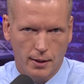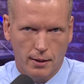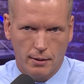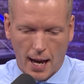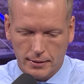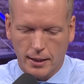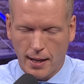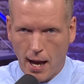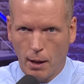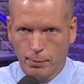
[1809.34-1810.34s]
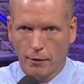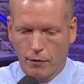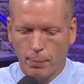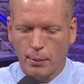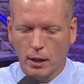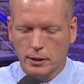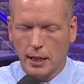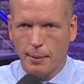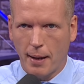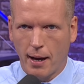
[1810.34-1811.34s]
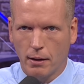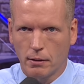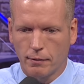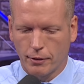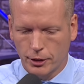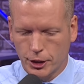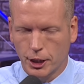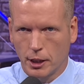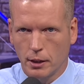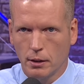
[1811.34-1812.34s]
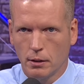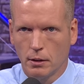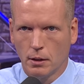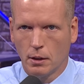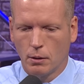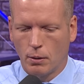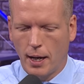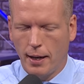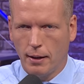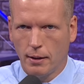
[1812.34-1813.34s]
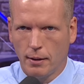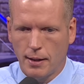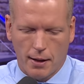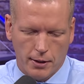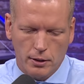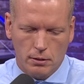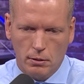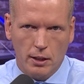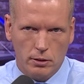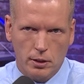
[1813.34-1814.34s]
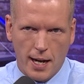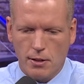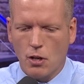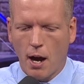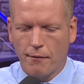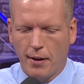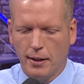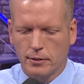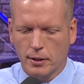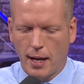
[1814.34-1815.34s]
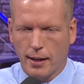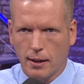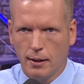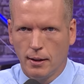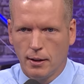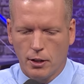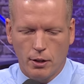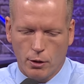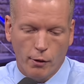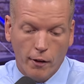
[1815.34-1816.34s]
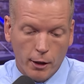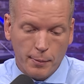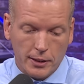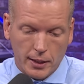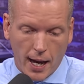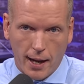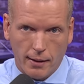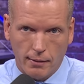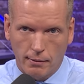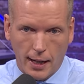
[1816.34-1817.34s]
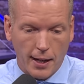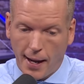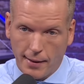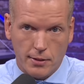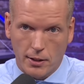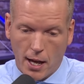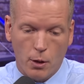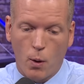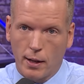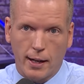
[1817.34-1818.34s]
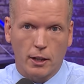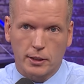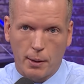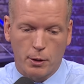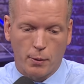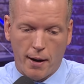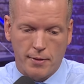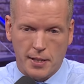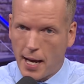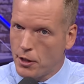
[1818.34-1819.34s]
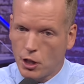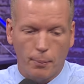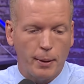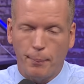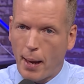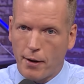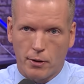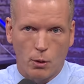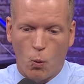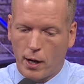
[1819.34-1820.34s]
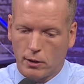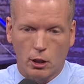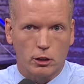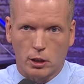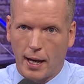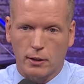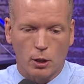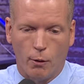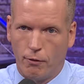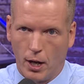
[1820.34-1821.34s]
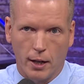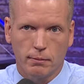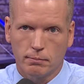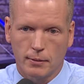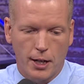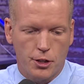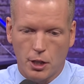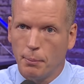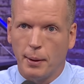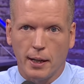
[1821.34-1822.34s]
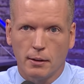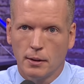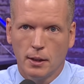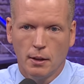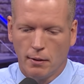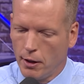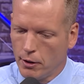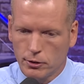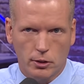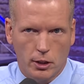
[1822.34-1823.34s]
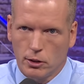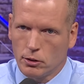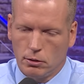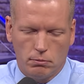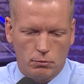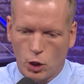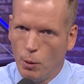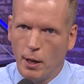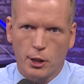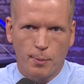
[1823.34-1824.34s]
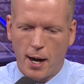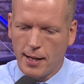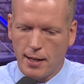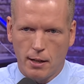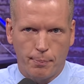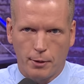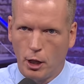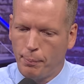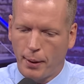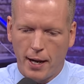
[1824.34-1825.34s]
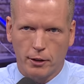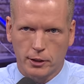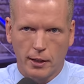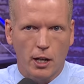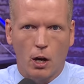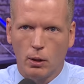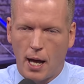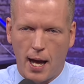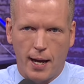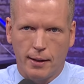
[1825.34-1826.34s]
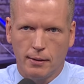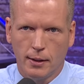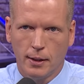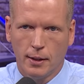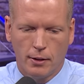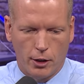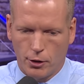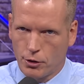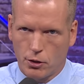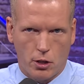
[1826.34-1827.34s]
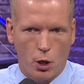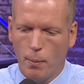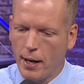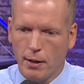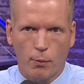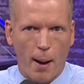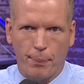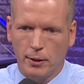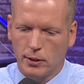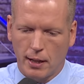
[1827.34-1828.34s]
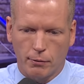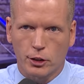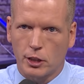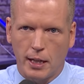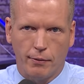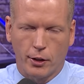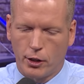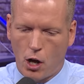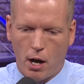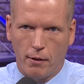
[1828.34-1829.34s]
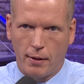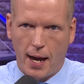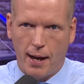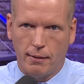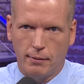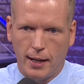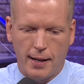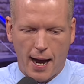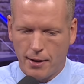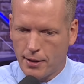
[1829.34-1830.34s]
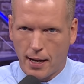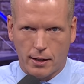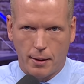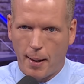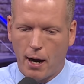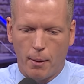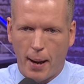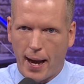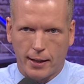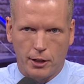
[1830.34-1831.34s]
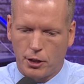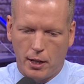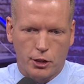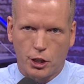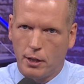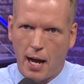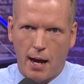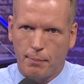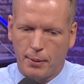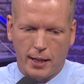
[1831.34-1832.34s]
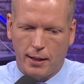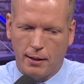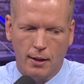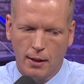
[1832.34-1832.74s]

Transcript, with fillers: That's going to help their football team out for sure, right? Now this this Saints offense, like you you heard me say, it, it's another one. Like I'll say with the Ravens, it should be better than what it looks like so far. It should be. There's there's too much money and good players on the O line. There's too many weapons at receiver and all that. And now you got Kamara back. It it should not be